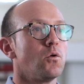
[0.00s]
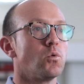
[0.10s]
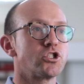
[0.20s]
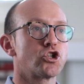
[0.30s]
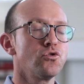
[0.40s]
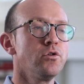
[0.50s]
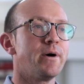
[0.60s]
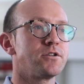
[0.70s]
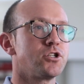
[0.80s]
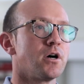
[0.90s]
What's true
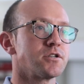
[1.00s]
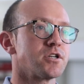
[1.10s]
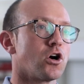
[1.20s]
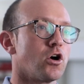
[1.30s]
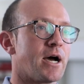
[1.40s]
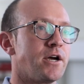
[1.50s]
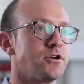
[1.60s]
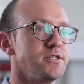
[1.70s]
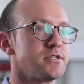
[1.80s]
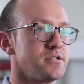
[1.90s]
about dogs and
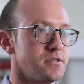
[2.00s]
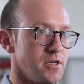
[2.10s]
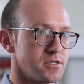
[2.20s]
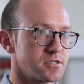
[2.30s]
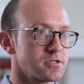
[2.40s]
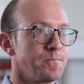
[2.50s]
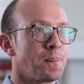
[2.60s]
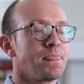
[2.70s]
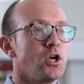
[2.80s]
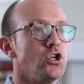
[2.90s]
carbohydrates is this.
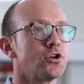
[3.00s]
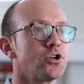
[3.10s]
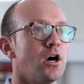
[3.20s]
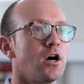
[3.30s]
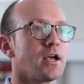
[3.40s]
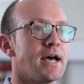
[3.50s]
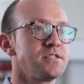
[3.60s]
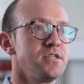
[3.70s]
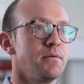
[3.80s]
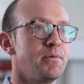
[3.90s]
Your dog
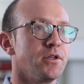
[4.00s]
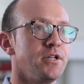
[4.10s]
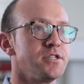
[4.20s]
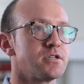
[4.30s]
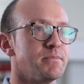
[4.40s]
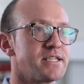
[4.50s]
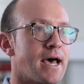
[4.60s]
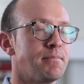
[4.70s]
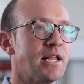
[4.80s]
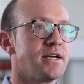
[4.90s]
has the ability to
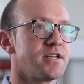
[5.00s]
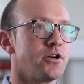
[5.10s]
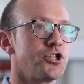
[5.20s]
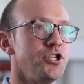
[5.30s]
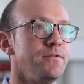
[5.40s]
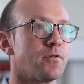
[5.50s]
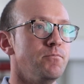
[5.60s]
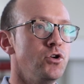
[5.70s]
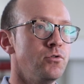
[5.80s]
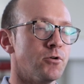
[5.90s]
metabolize energy
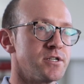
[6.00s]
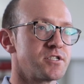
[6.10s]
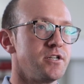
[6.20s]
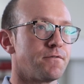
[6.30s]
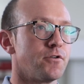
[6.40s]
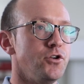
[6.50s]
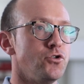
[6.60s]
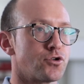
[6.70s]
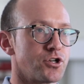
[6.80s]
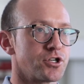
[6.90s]
from numerous different
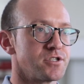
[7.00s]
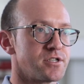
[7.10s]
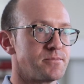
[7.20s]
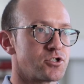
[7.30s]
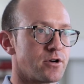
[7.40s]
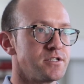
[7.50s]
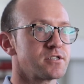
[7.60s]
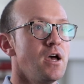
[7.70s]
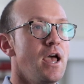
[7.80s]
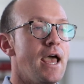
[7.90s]
nutritional
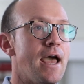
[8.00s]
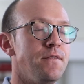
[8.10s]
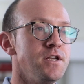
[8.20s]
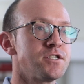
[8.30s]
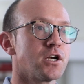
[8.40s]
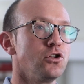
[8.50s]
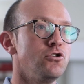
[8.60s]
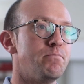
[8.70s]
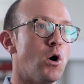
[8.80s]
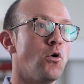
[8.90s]
substrates, and these
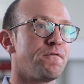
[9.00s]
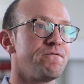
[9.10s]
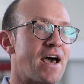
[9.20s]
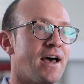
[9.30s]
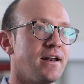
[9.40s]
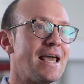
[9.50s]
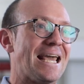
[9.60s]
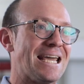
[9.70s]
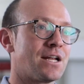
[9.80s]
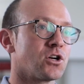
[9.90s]
include both fat
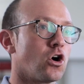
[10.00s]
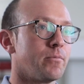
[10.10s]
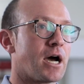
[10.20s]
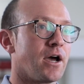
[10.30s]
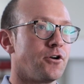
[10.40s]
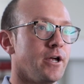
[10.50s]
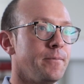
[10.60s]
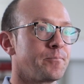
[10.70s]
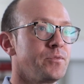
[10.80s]
and carbohydrate.